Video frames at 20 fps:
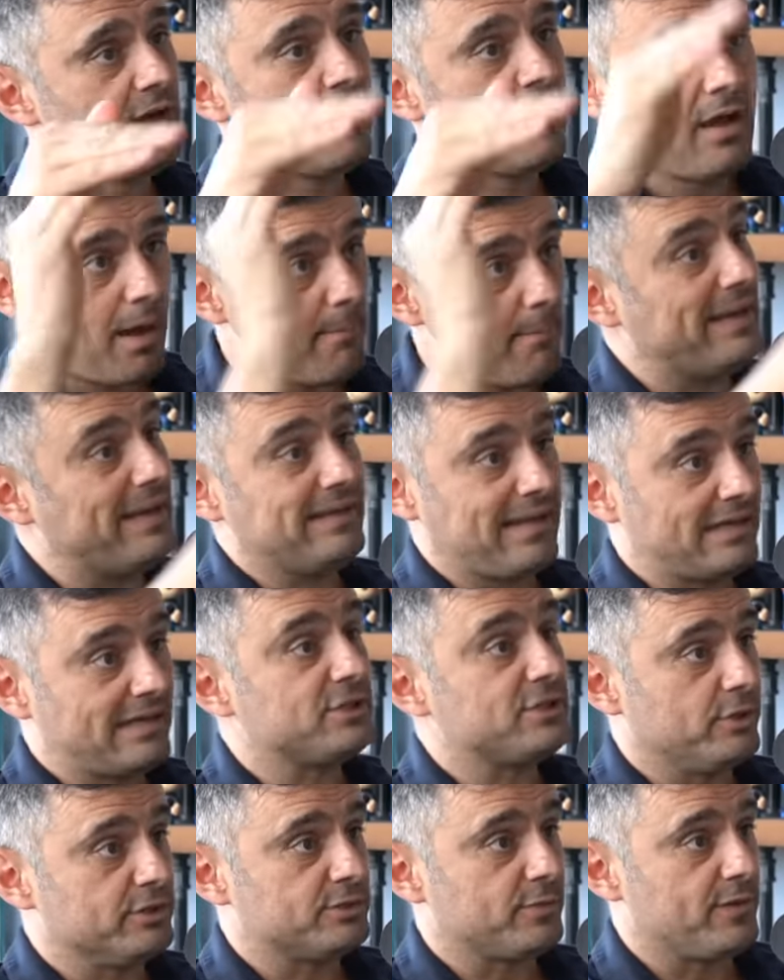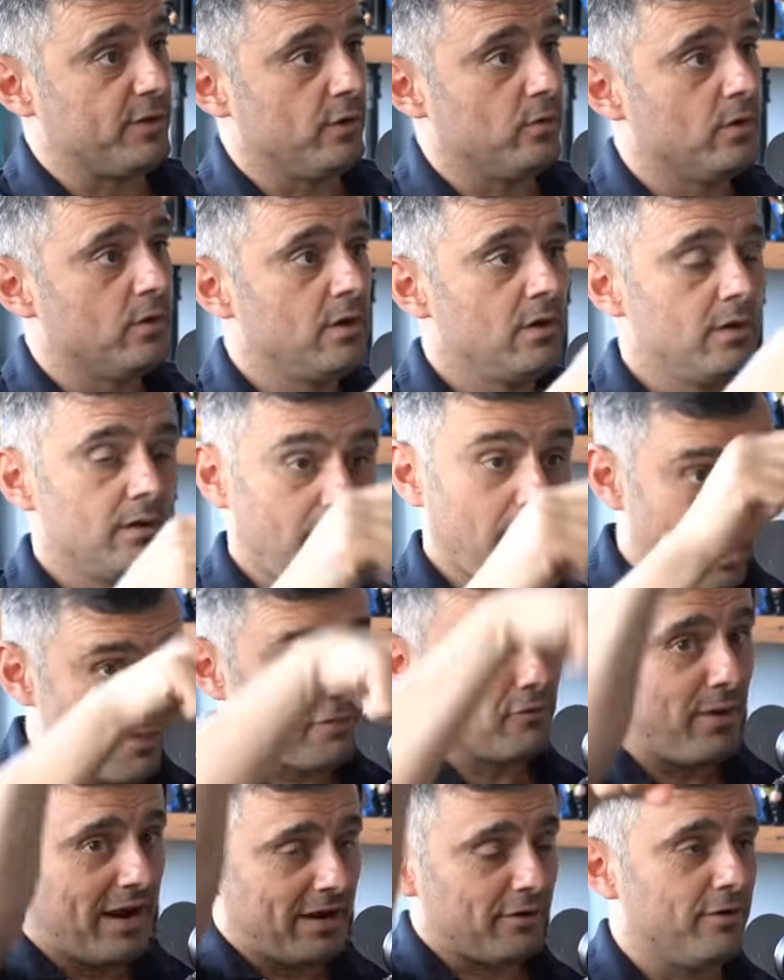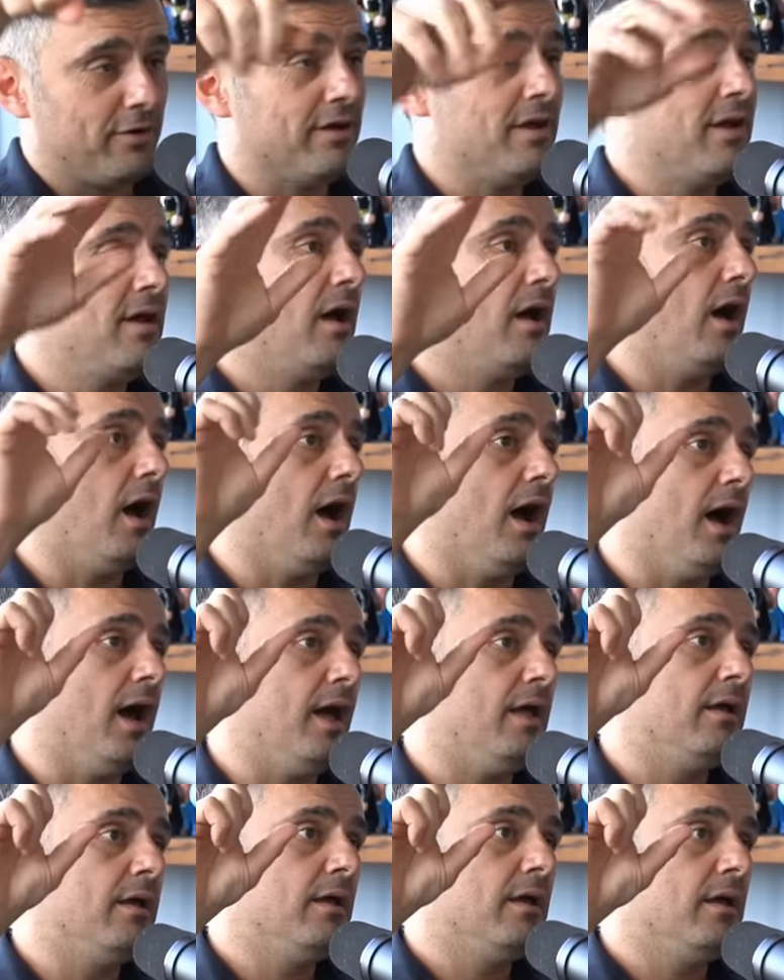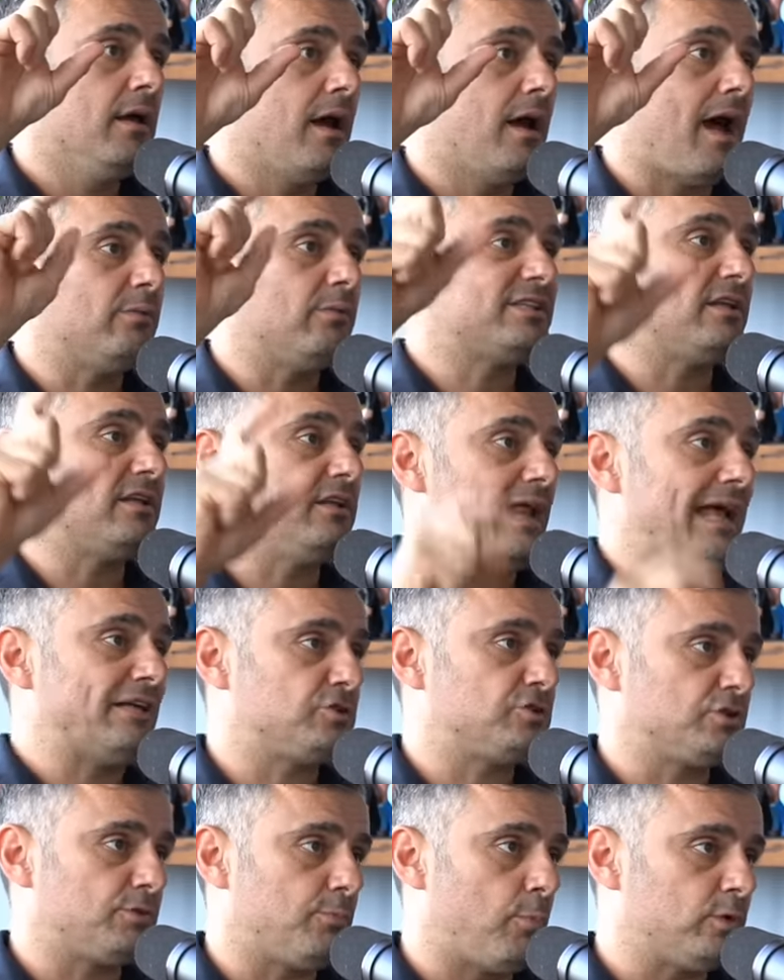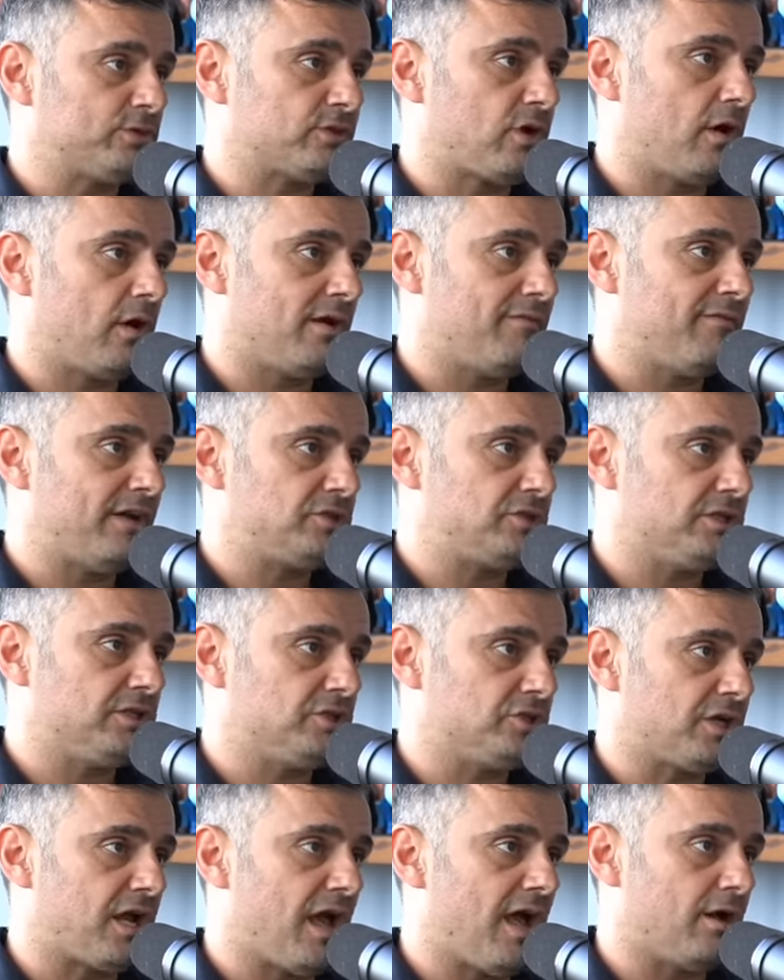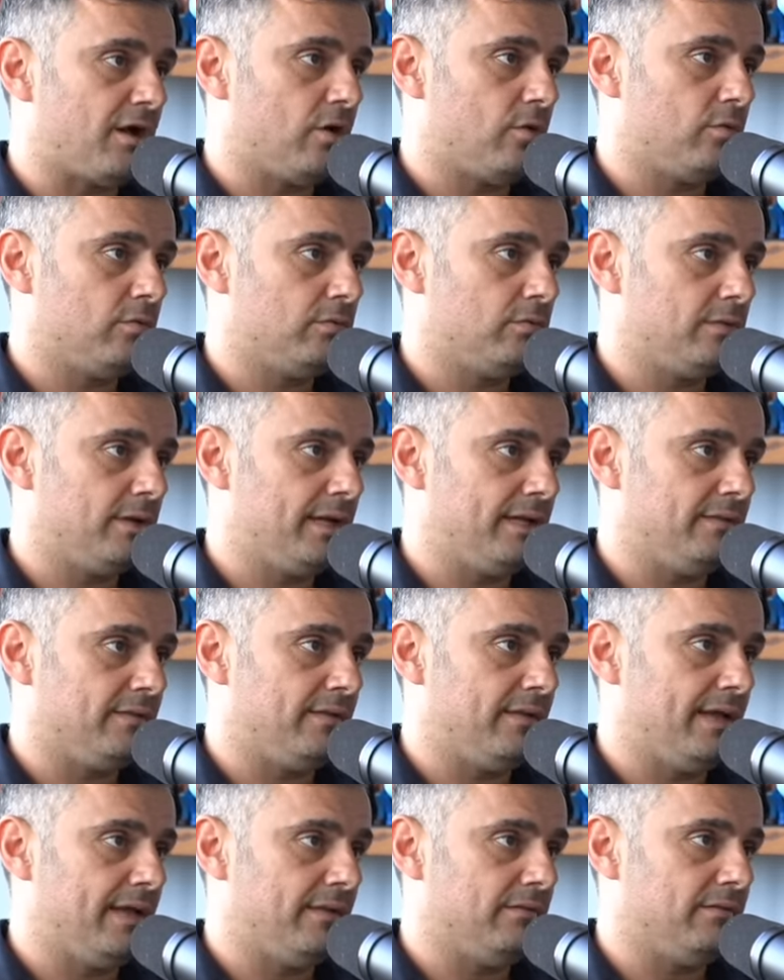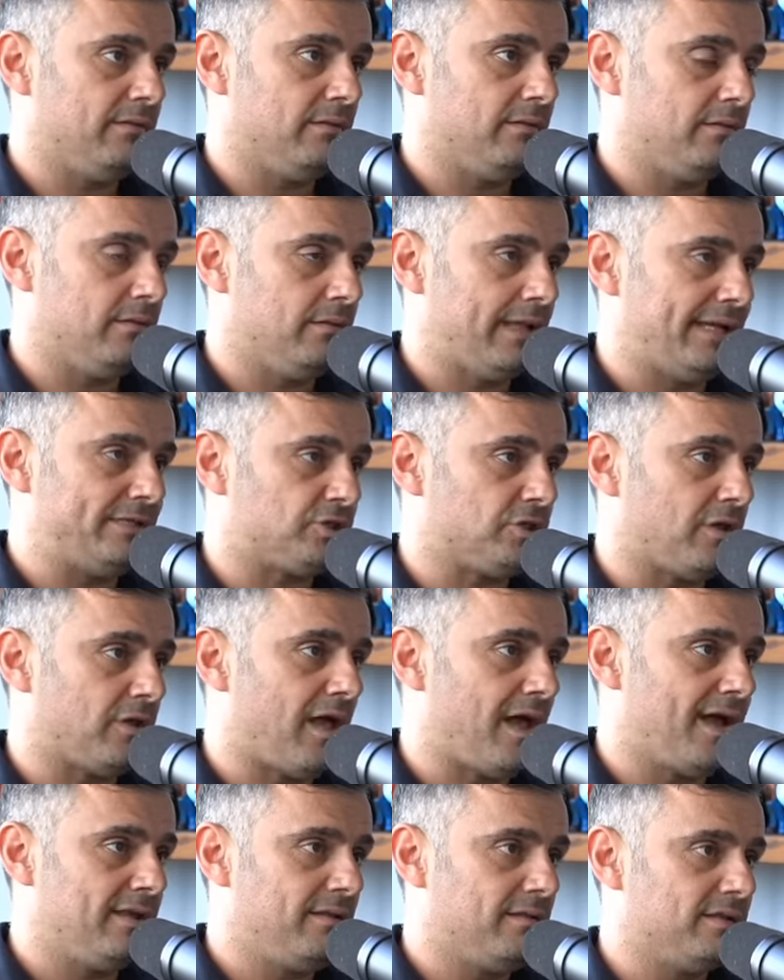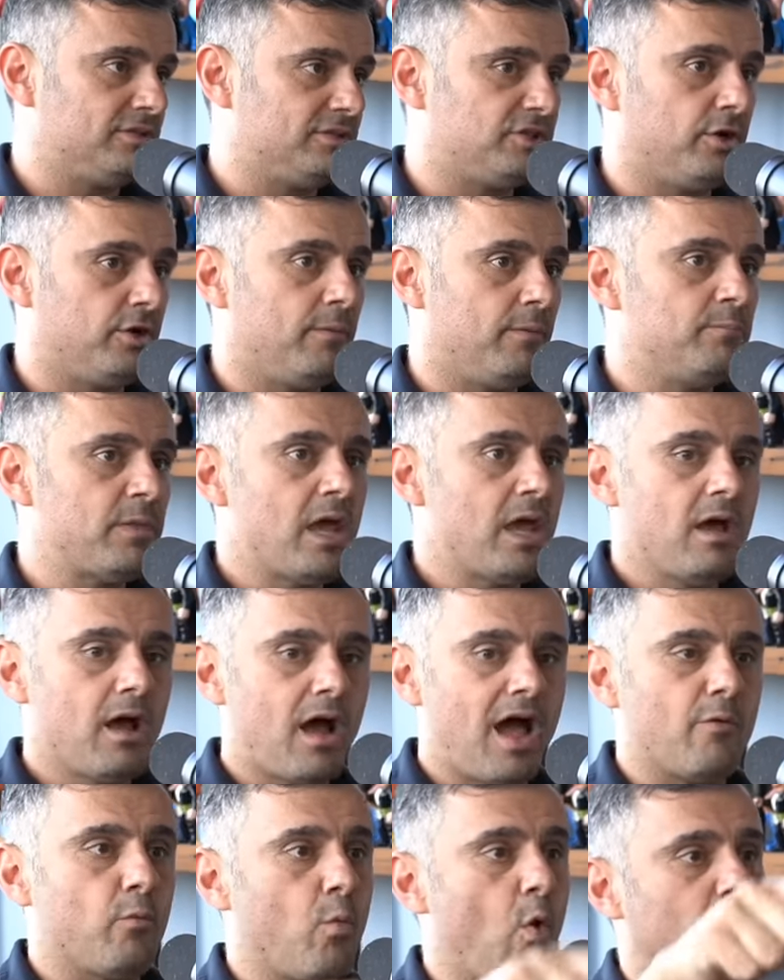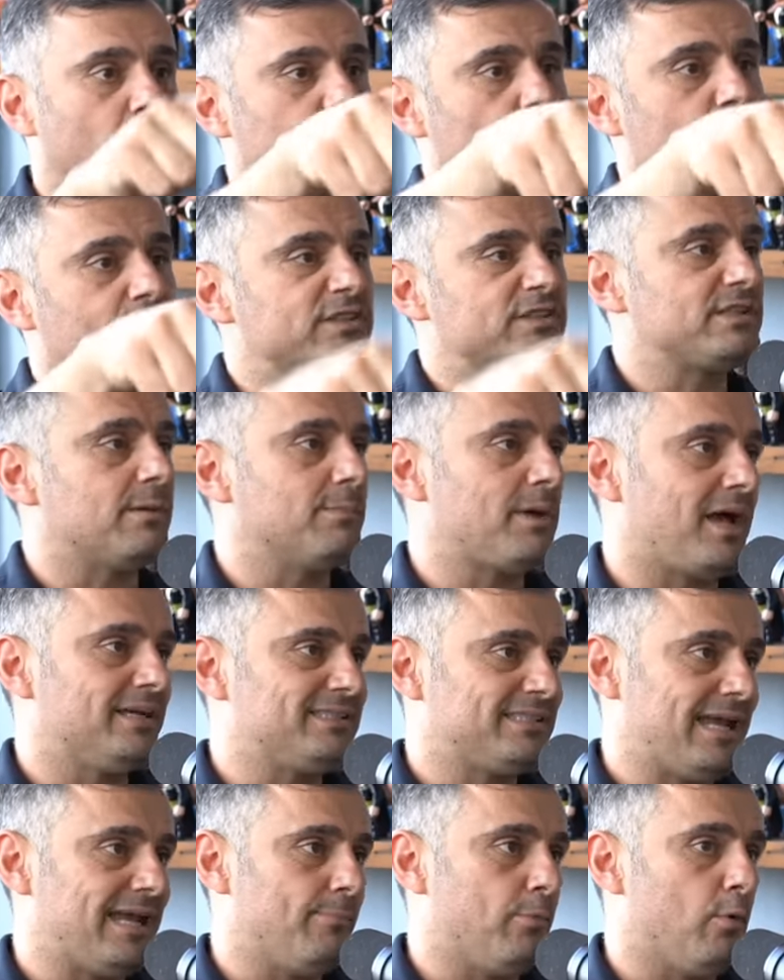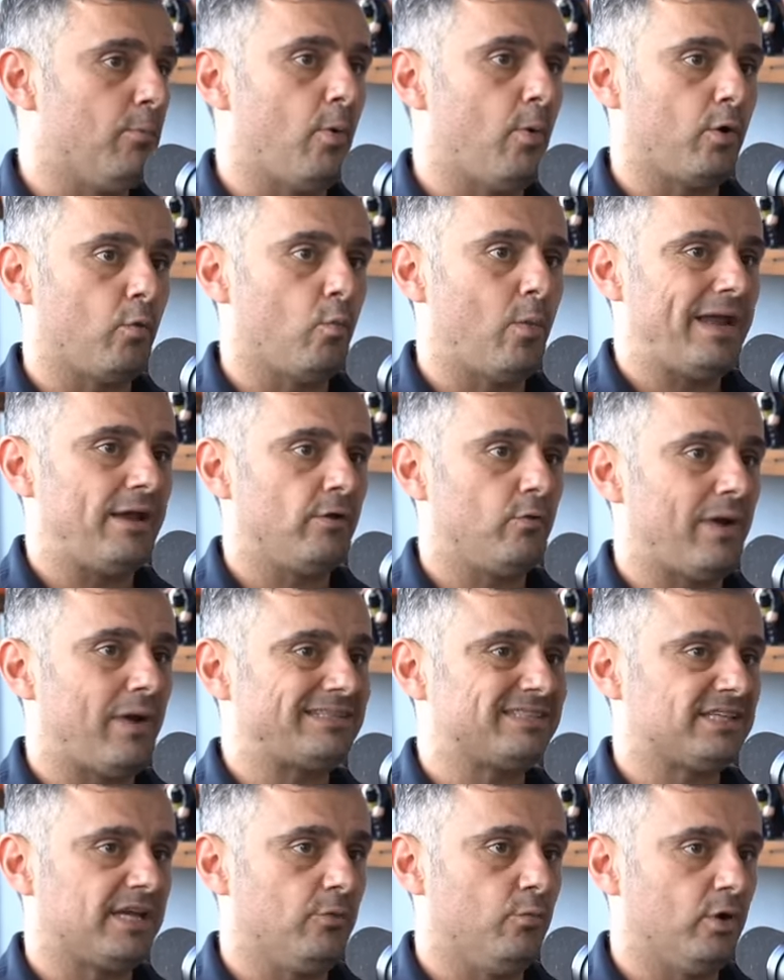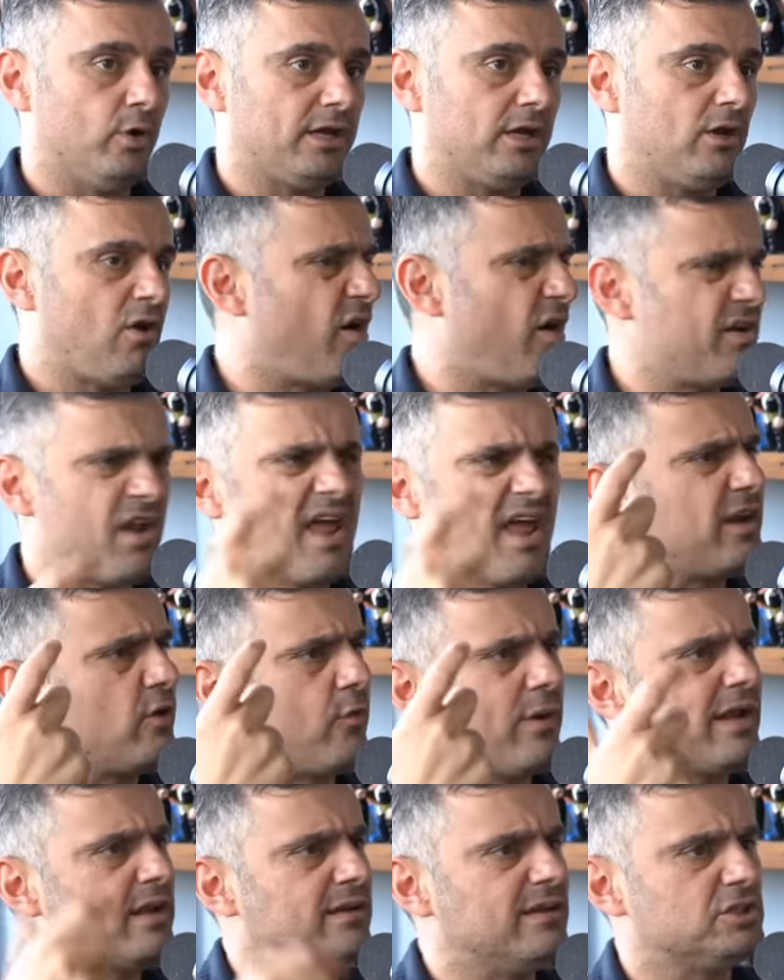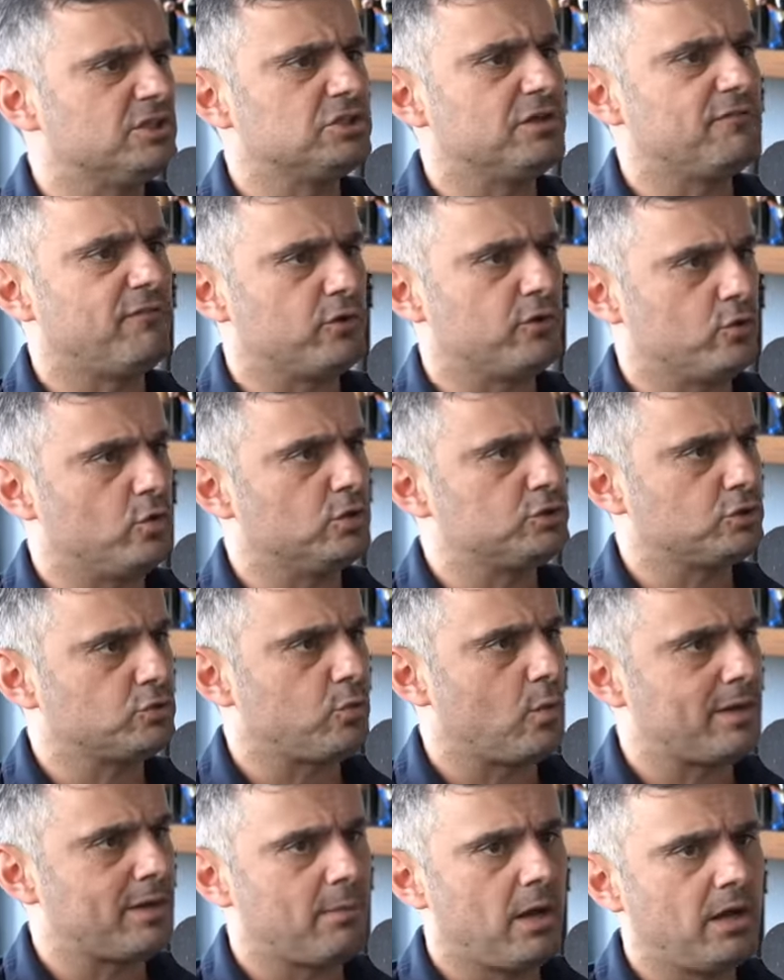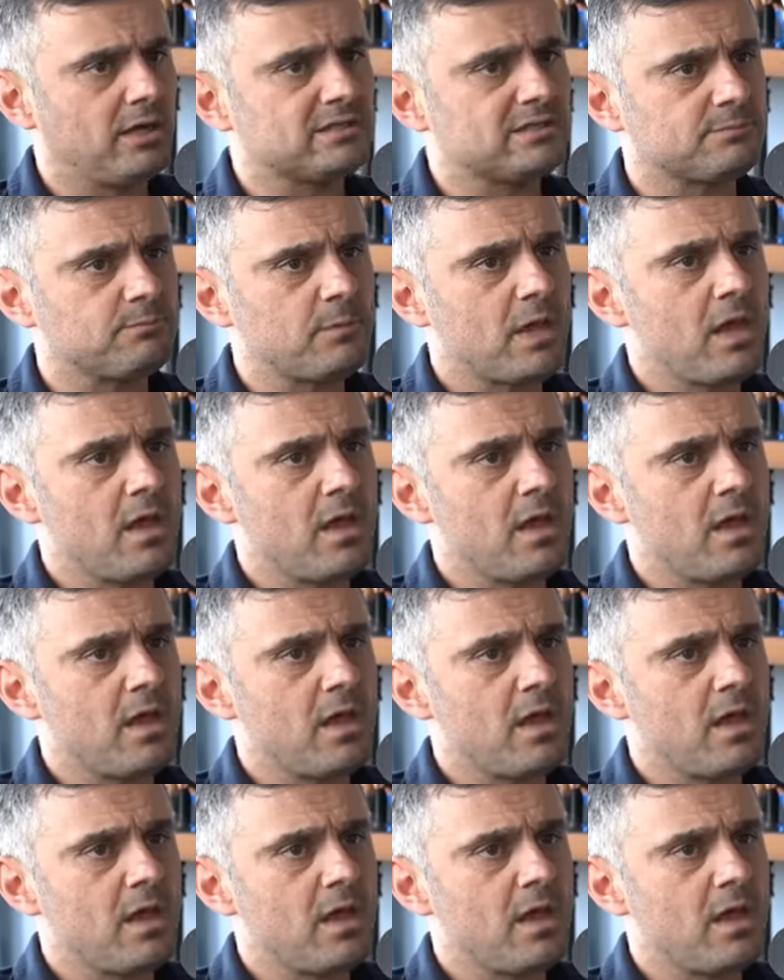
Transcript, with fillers: I'm being dead serious with you on the record. Uh, I was at the National Sports Card Convention in Chicago in in late July this year. I walked over to some guy's table, bought a Wayne Gretzky rookie card, not in great condition, for 220 bucks.